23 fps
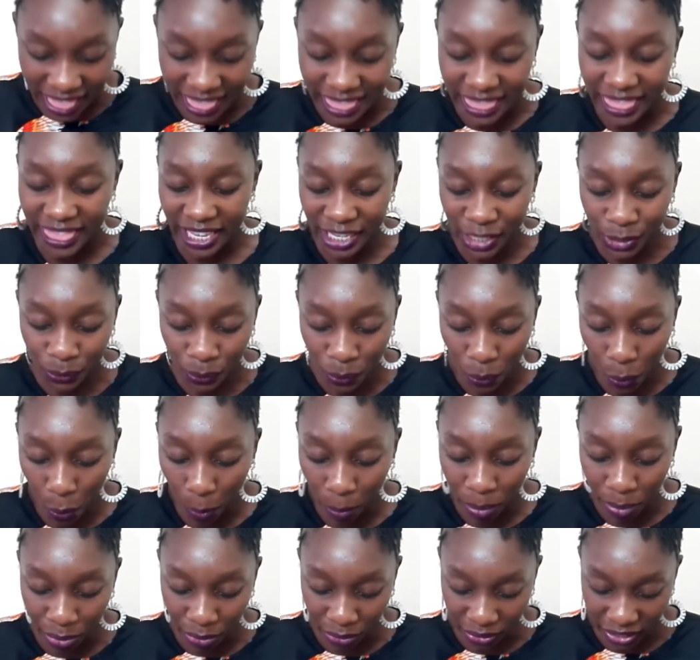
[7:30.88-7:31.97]
this will
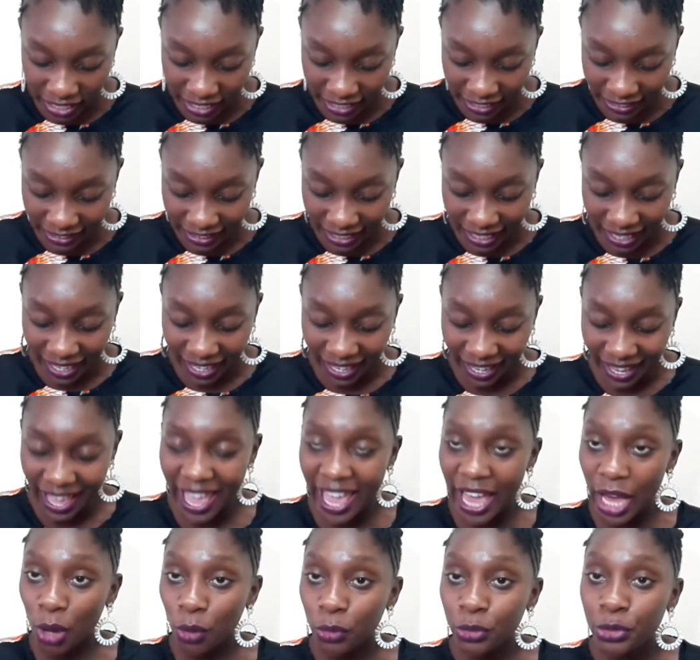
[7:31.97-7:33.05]
bring
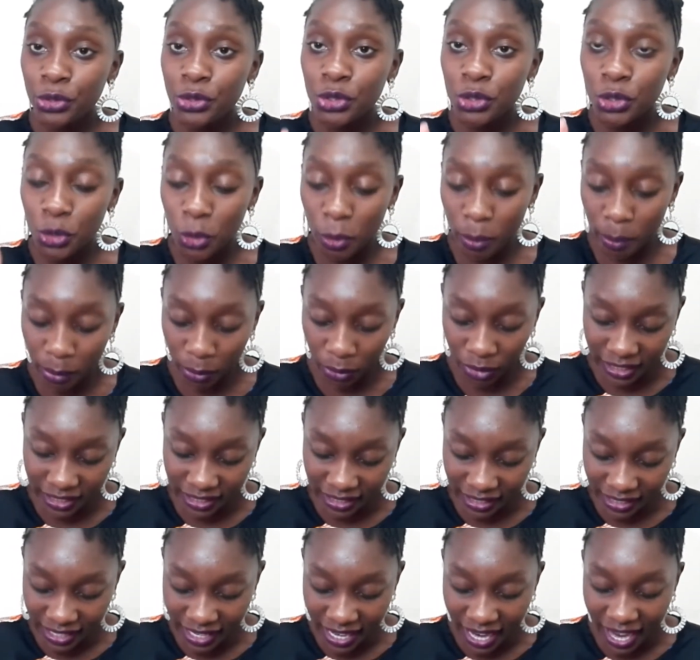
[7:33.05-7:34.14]
health to your
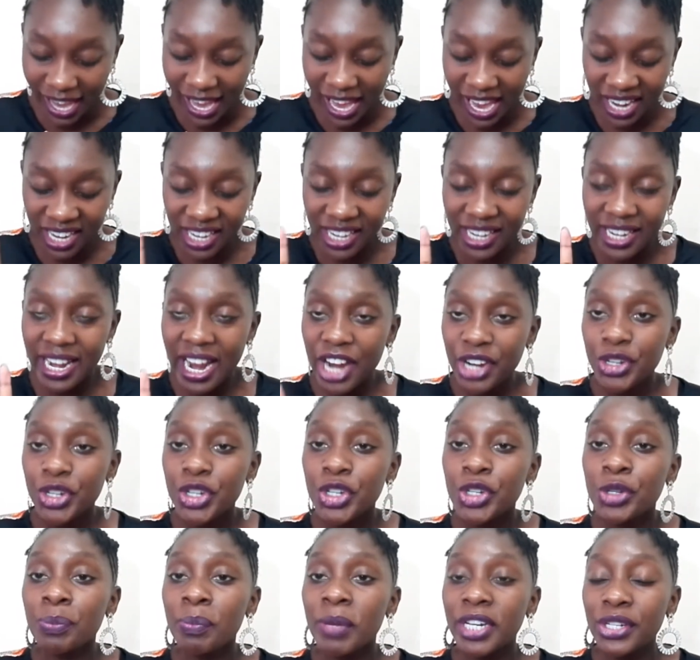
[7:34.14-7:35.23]
body and
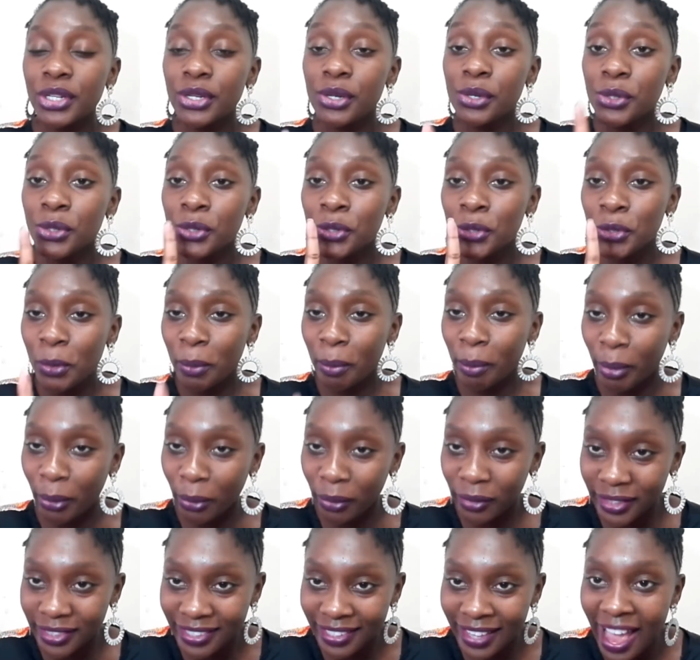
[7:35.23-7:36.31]
nourishment to your
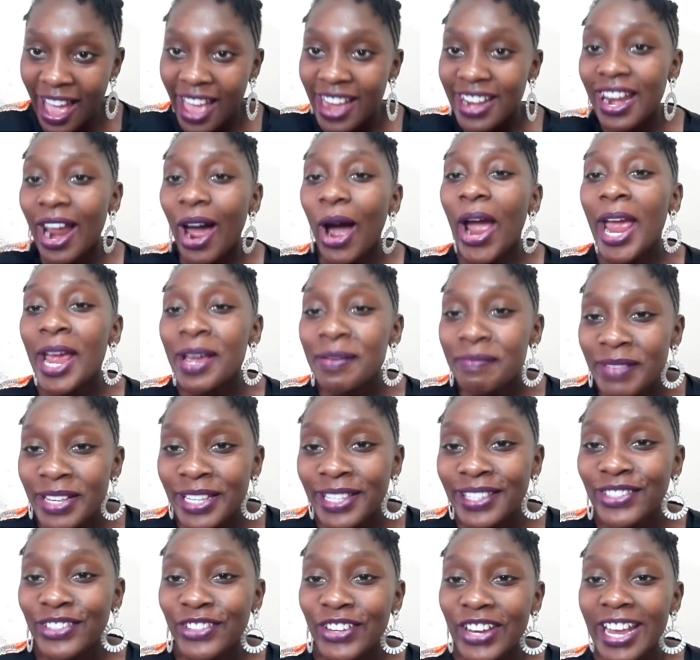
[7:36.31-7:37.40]
bones. Now,
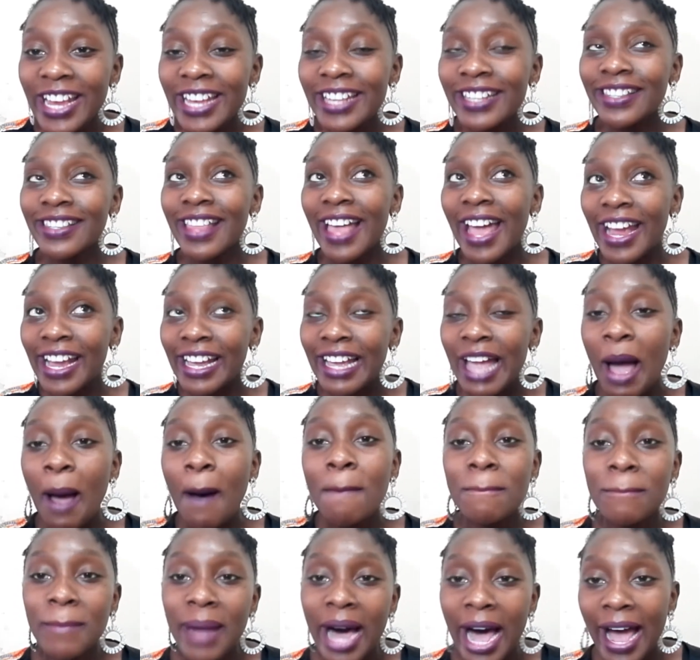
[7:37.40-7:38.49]
MSG is like
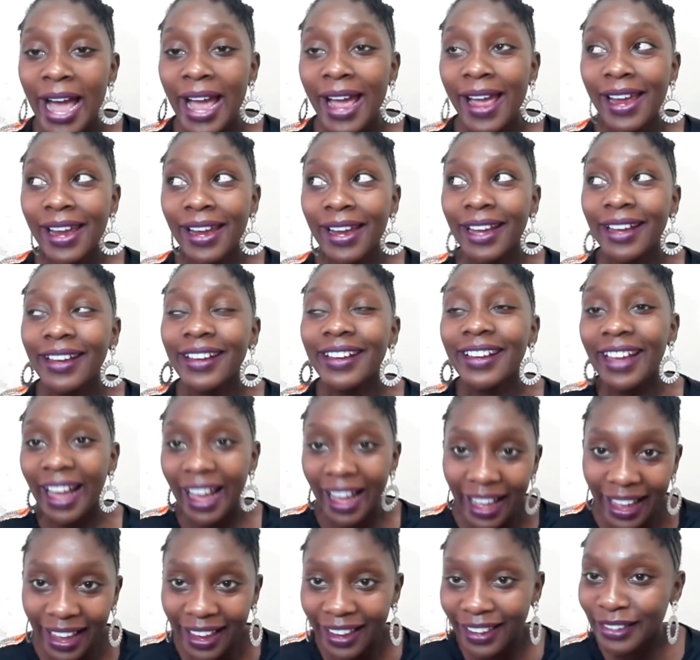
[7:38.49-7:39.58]
my
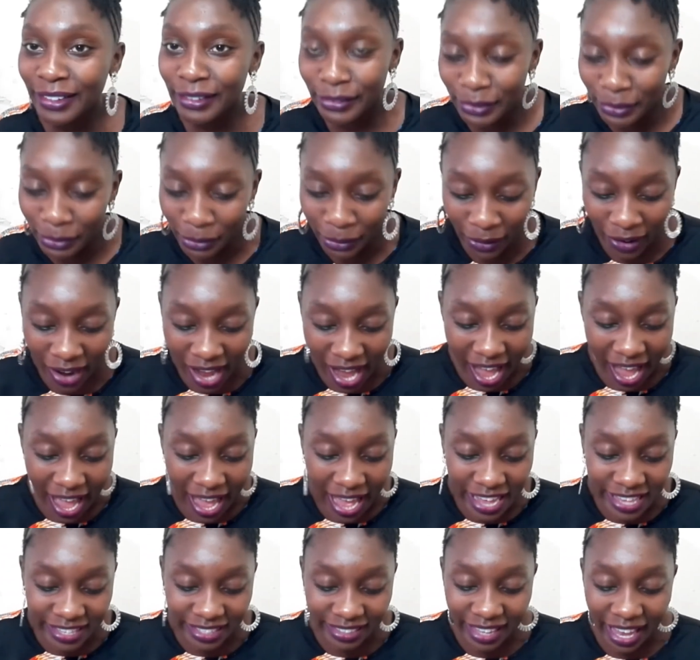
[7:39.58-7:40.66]
guy, you know.
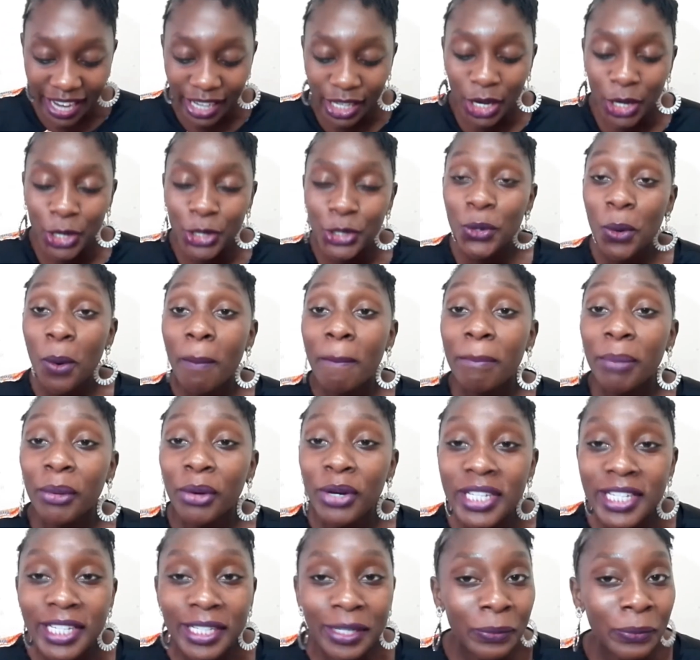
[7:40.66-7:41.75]
It's like your
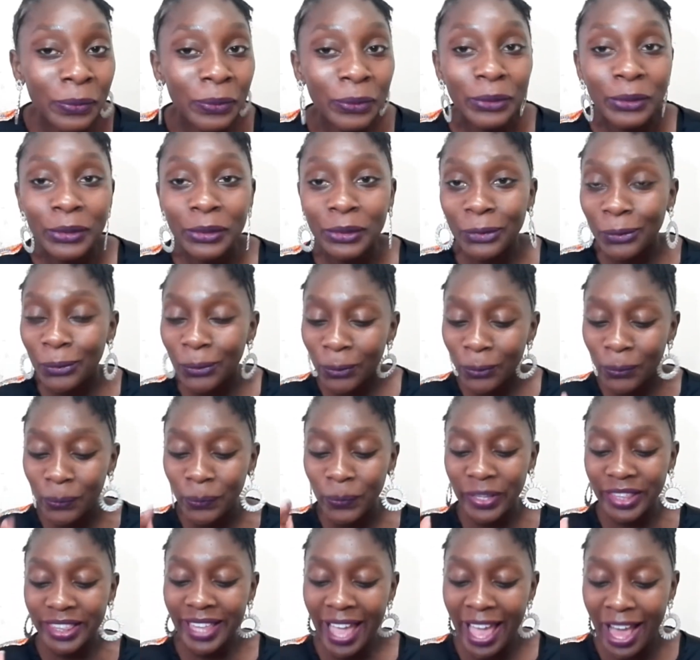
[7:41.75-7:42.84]
body will glow
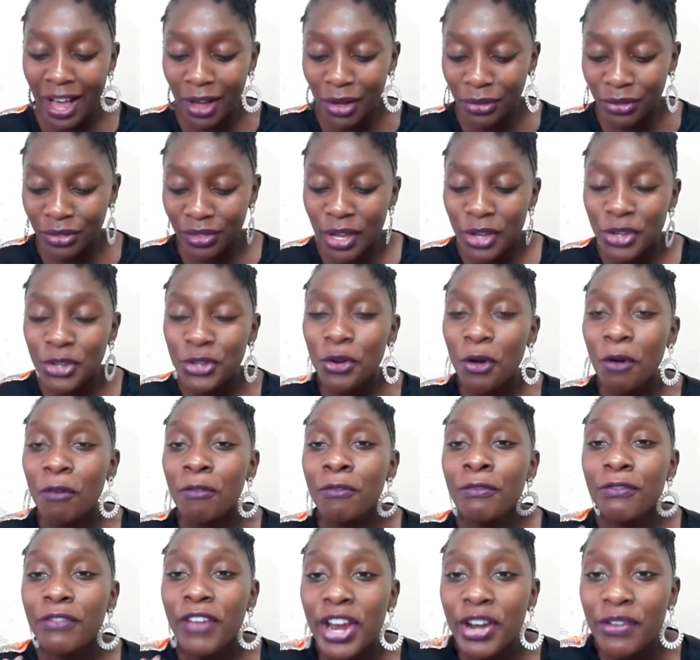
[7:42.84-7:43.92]
with health. Your
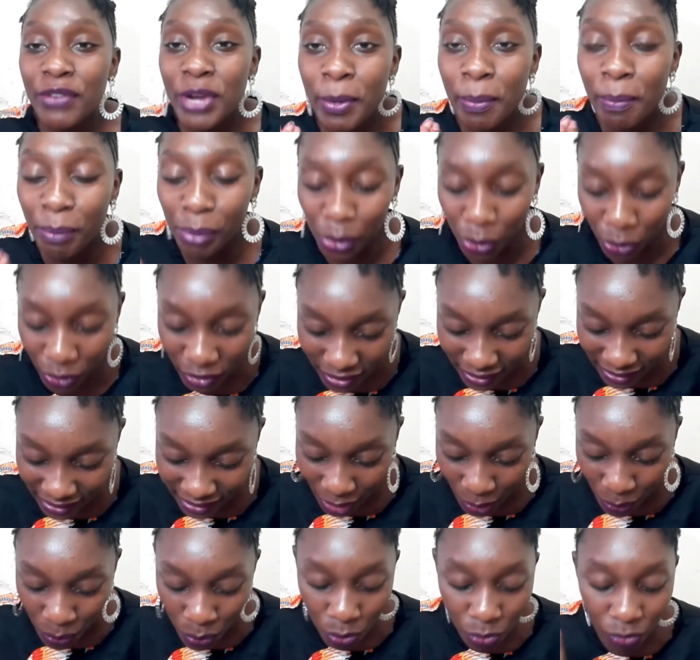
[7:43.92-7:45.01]
very
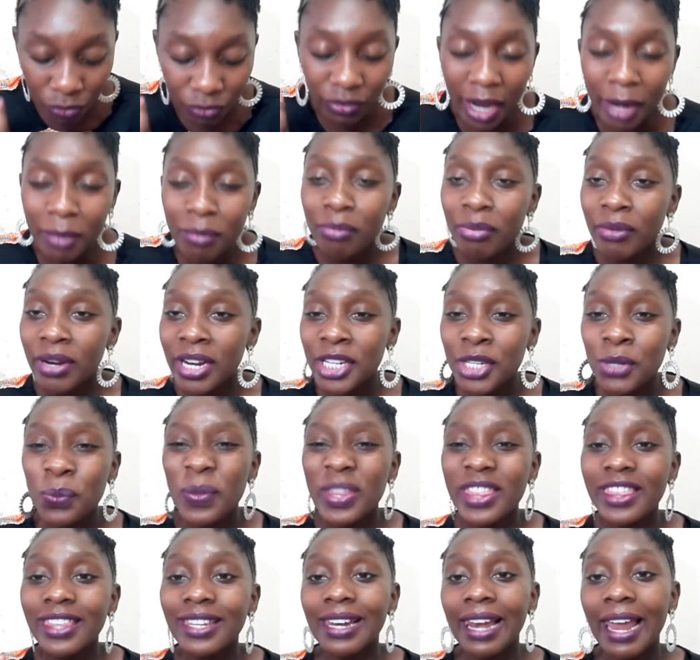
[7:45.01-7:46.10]
bones will vibrate
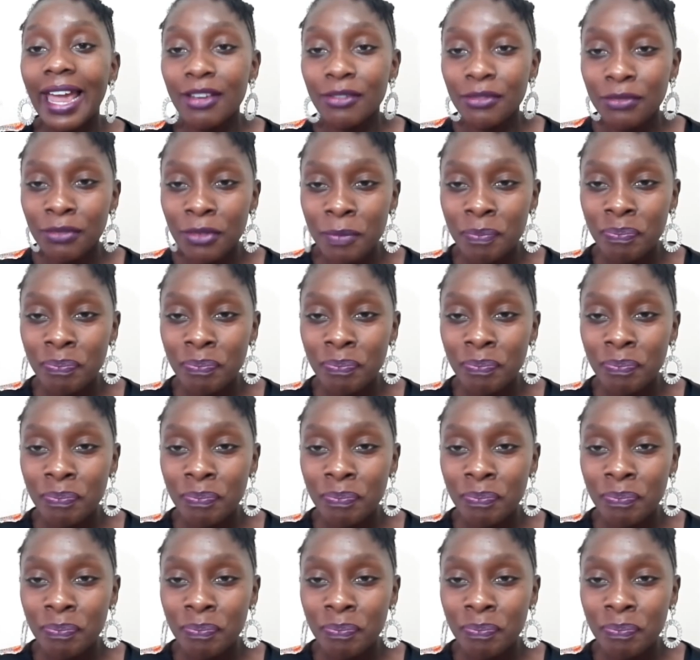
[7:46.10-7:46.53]
with life.